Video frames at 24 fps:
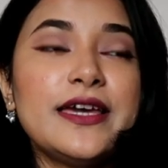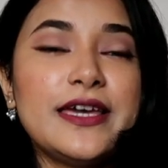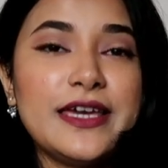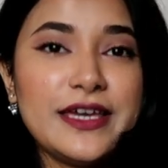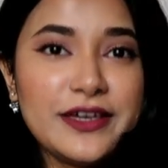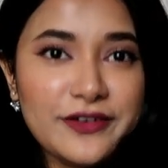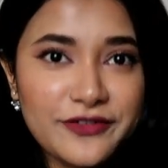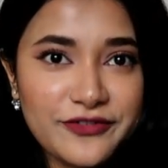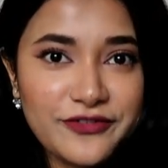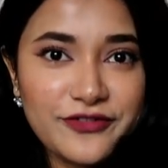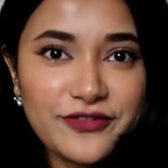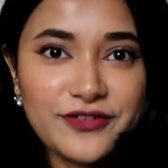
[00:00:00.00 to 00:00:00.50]

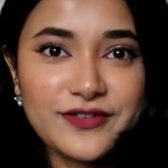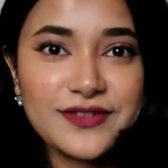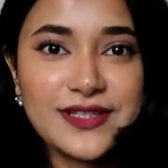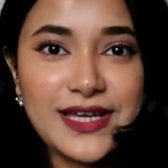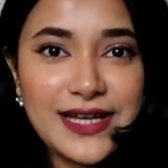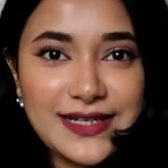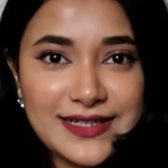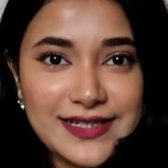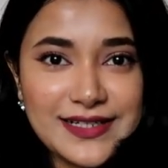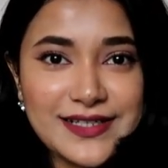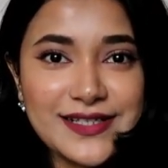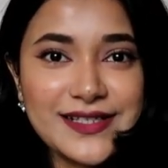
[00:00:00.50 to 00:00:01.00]
if
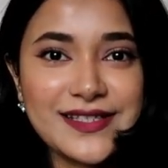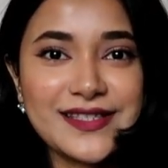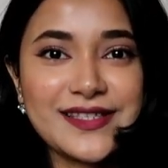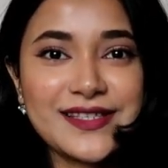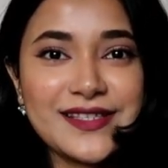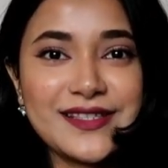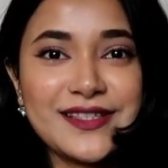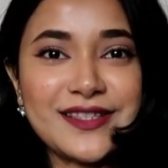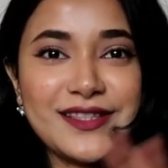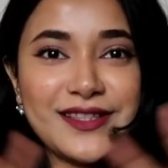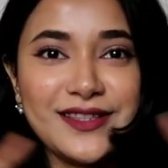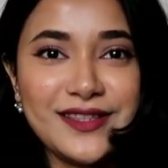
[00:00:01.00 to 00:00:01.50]
that
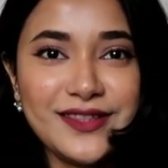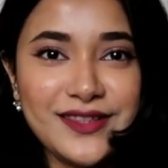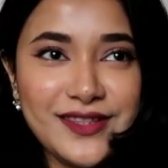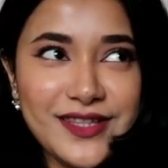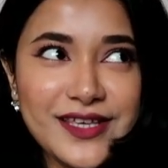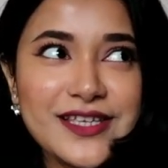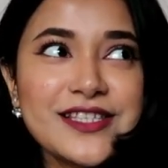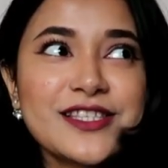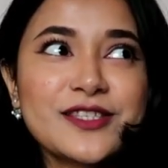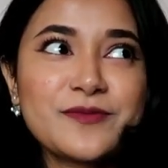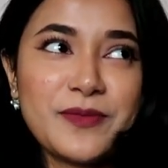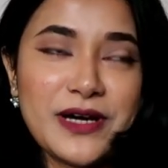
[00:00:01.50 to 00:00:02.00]
is
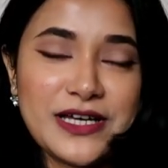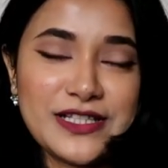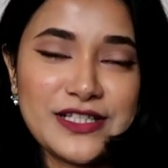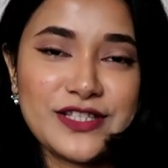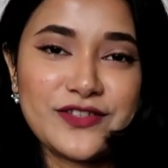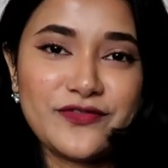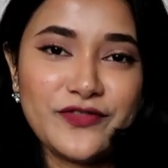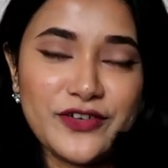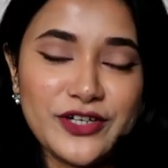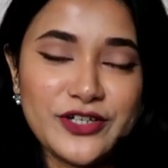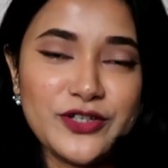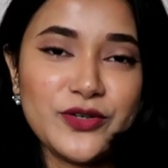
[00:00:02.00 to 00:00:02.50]
this
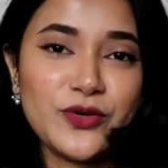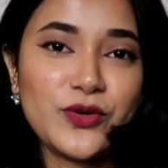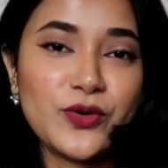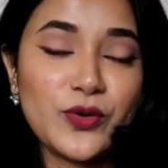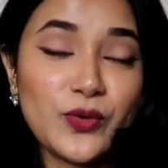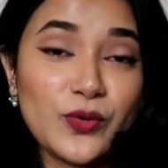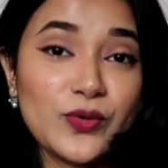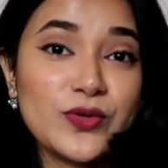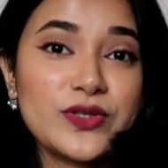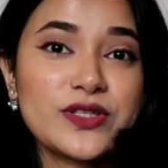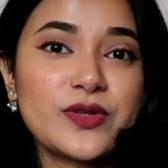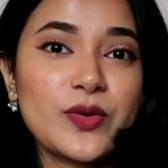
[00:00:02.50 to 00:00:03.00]
month's video
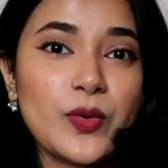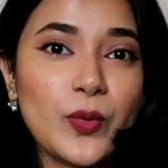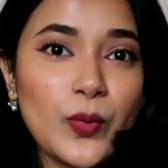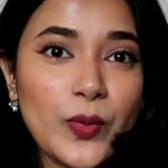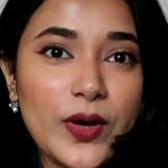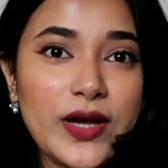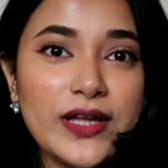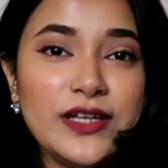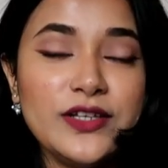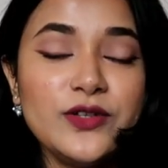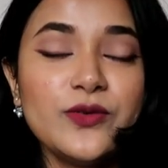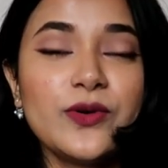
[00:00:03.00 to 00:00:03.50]
goes
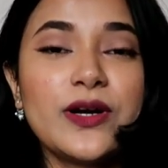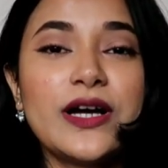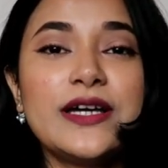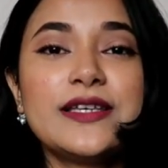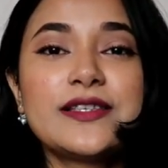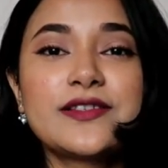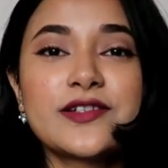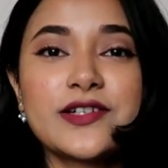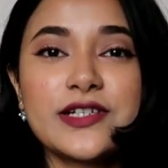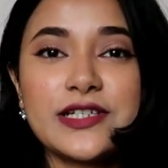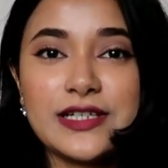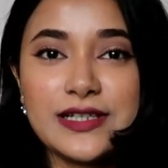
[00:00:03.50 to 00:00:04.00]
well, you
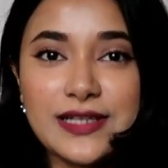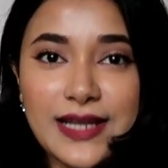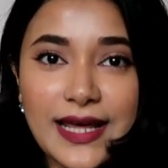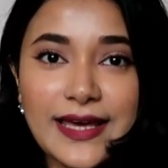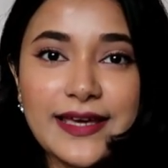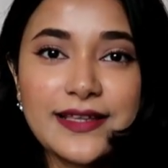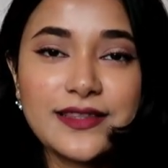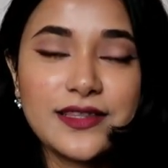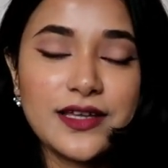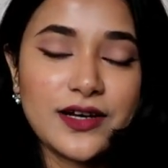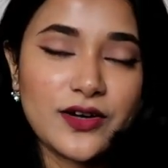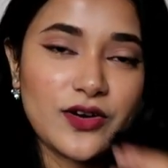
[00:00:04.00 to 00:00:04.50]
guys really
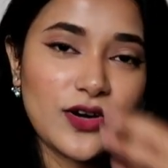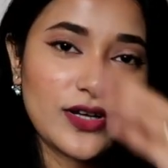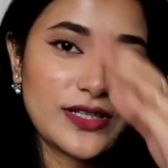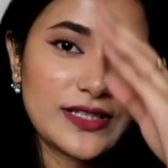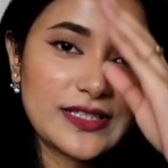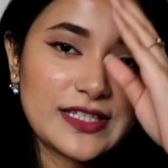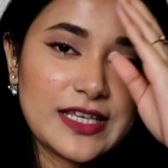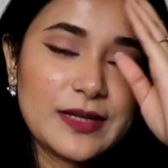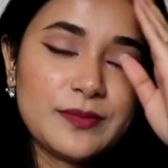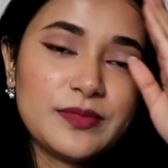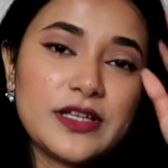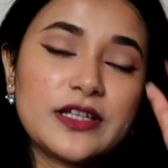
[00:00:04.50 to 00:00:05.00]
like the
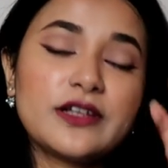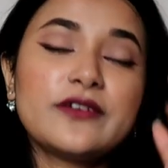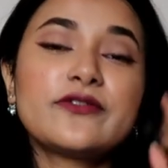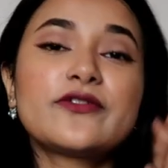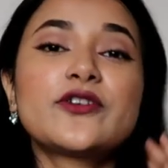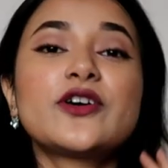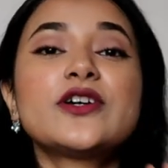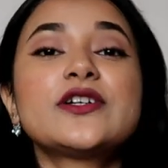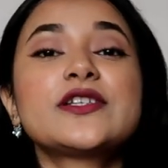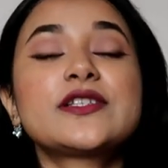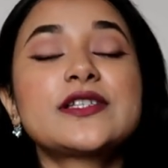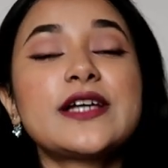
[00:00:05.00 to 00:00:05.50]
concept, then
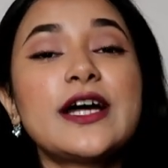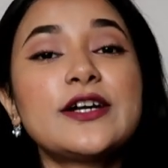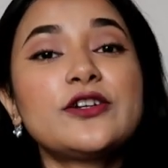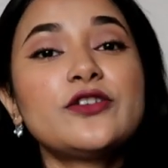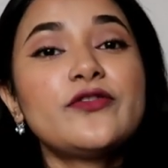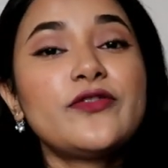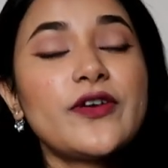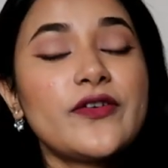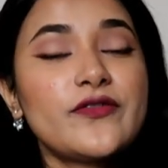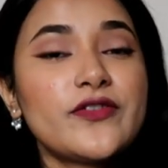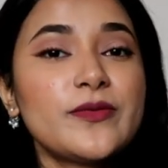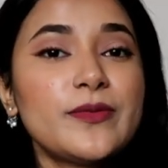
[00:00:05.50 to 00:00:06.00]
of course start
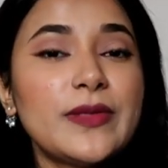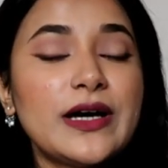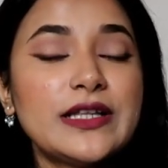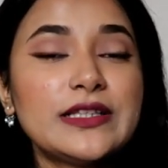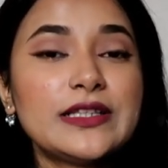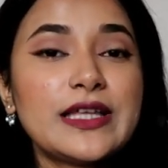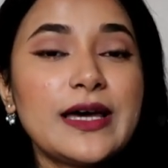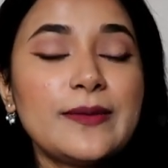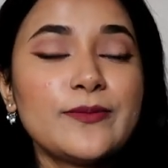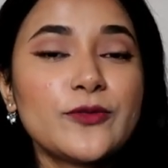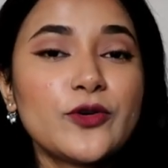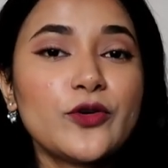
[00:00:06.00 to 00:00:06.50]
of every
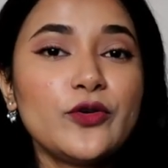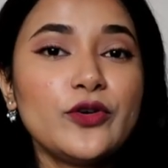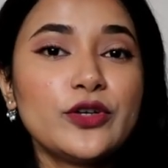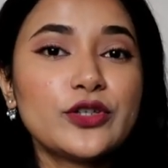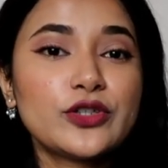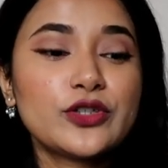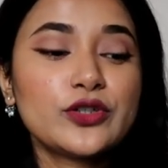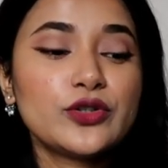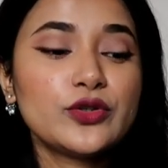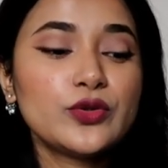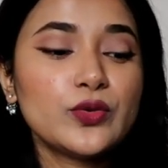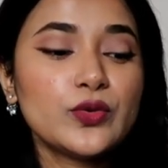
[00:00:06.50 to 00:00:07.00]
month I'm
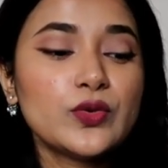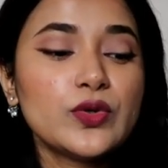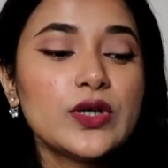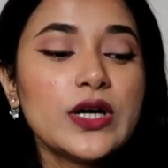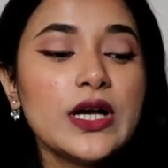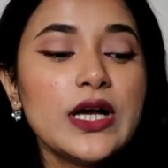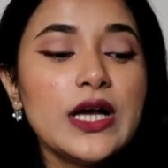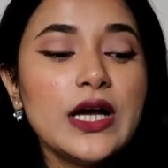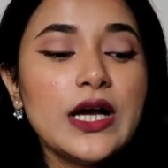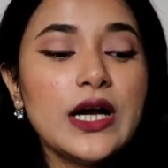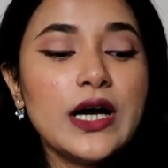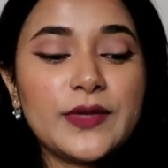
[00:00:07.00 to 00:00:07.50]
going to do
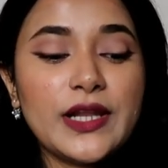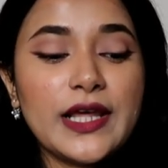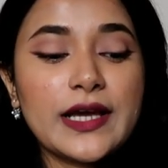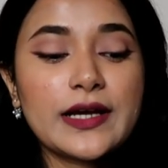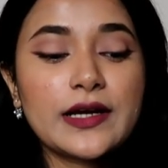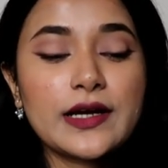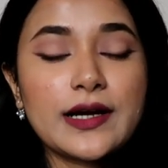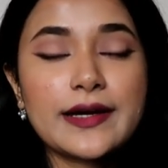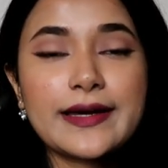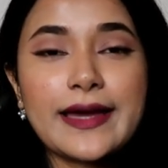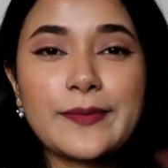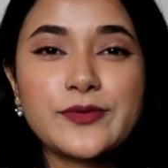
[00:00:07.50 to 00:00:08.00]

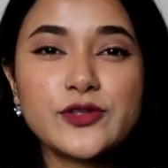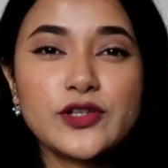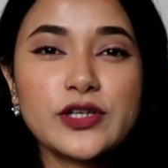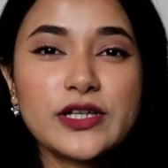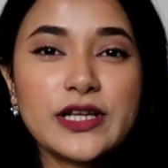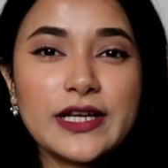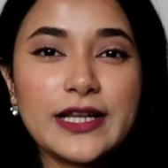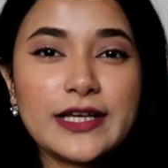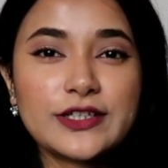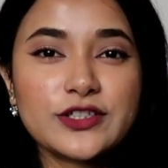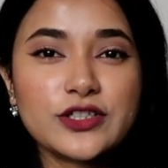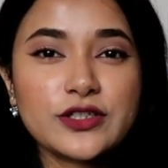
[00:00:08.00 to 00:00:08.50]
like a capsule
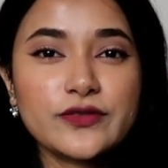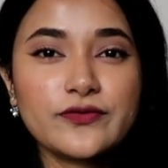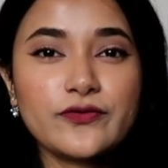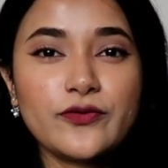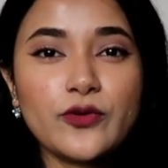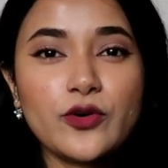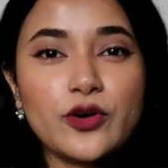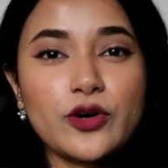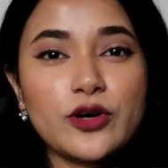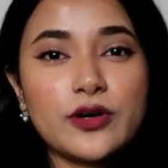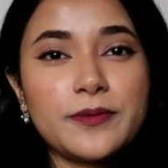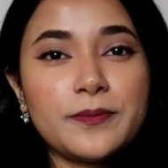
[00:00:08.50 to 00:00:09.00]
collection
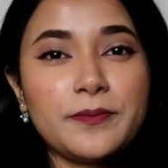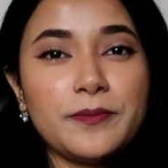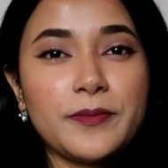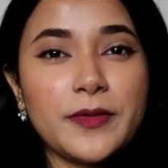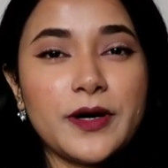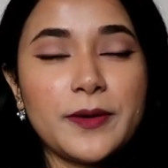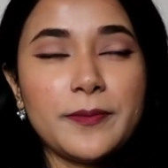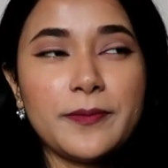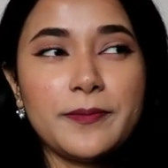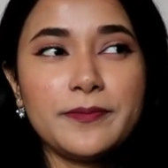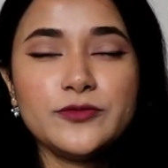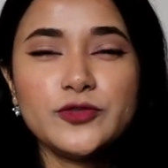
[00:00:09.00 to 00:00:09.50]
for,
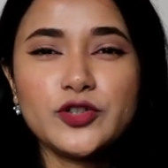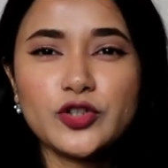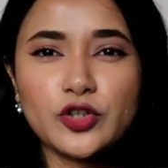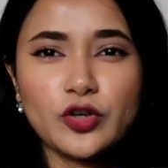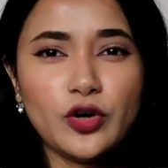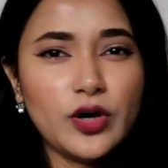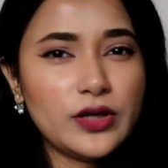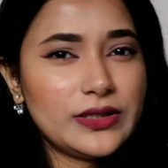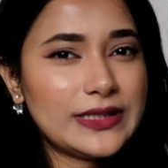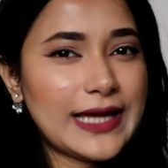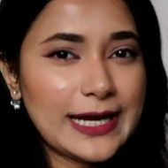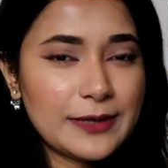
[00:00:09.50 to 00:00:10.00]
you
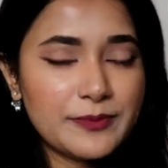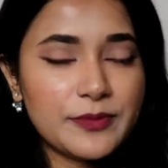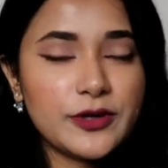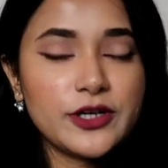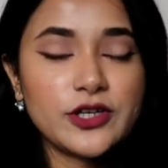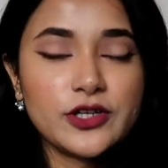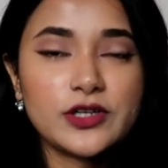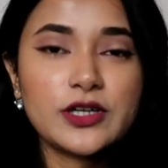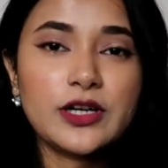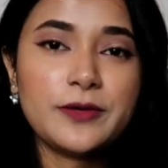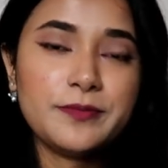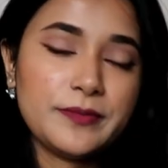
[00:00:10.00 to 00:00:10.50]
know, that
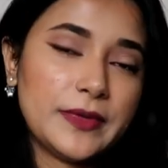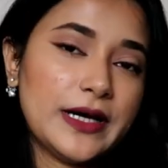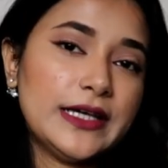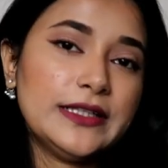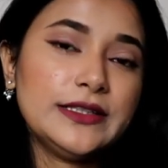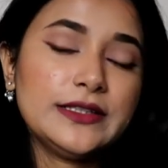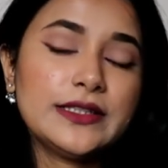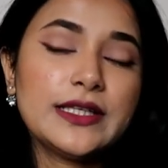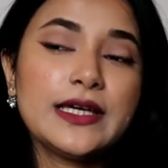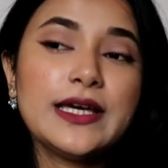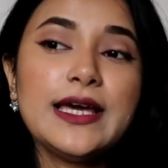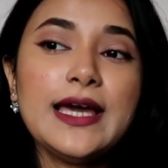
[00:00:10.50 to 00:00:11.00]
particular
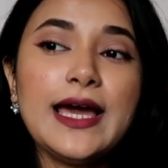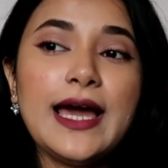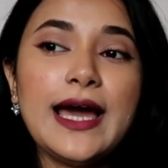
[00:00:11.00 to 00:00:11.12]
month.